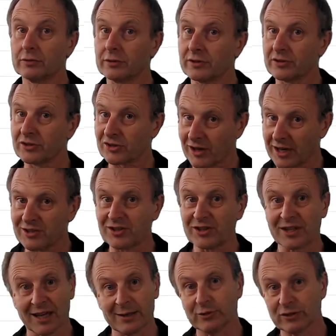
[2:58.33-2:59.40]
constraints,
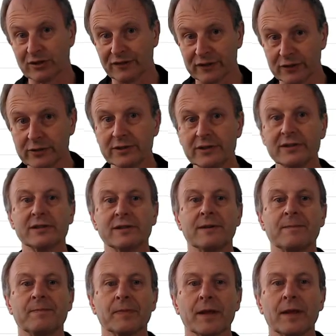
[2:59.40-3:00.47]
tables and filters.
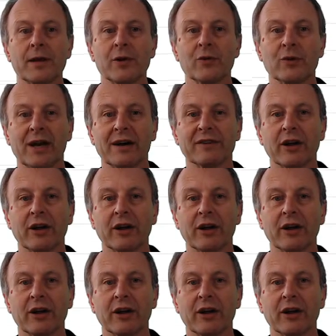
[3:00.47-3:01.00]
We have an